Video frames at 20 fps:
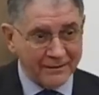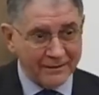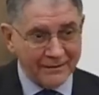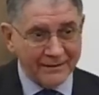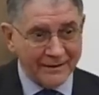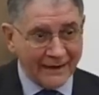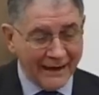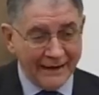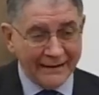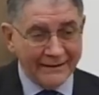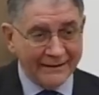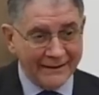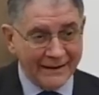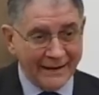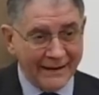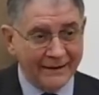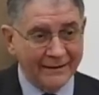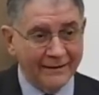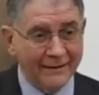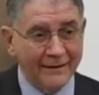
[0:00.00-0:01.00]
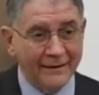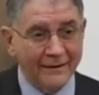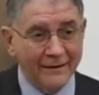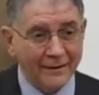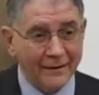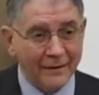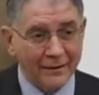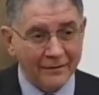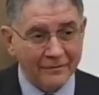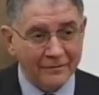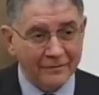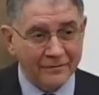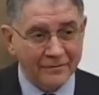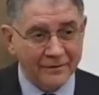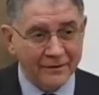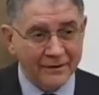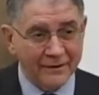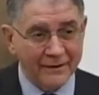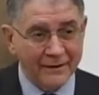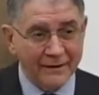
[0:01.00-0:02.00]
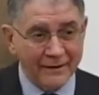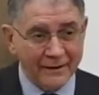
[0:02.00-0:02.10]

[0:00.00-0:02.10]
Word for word: the idea of uh,